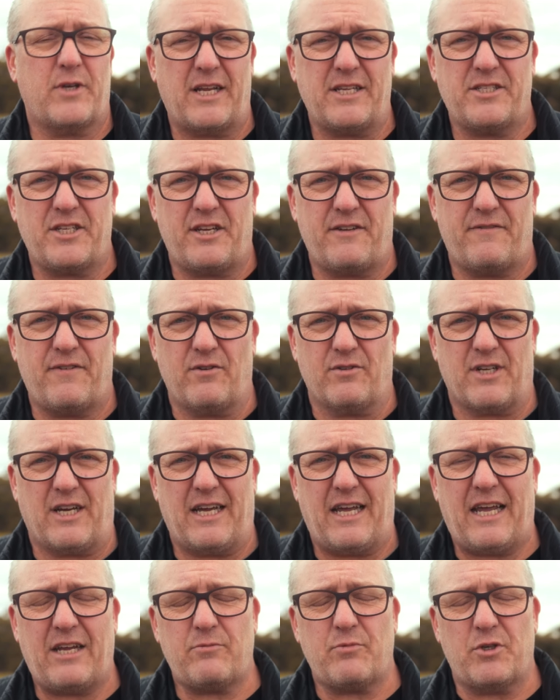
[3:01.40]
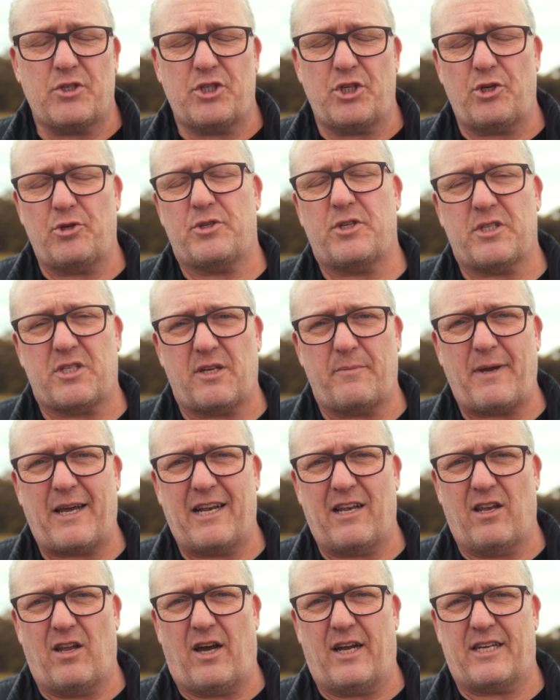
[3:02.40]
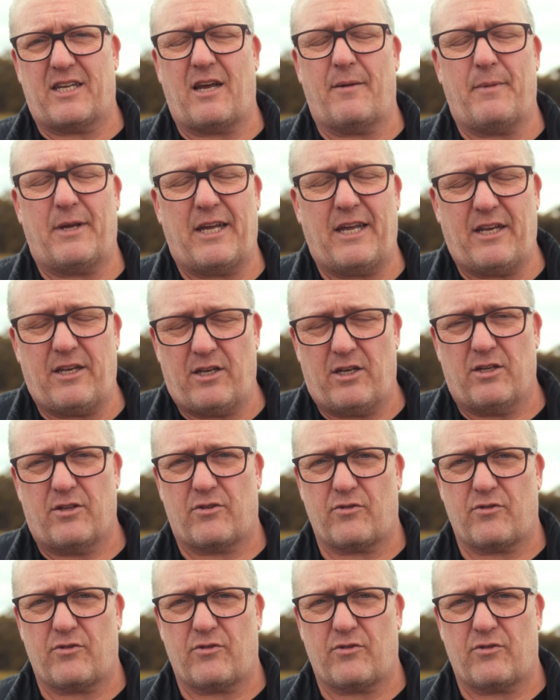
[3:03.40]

density filter. It reduces the amount of light coming in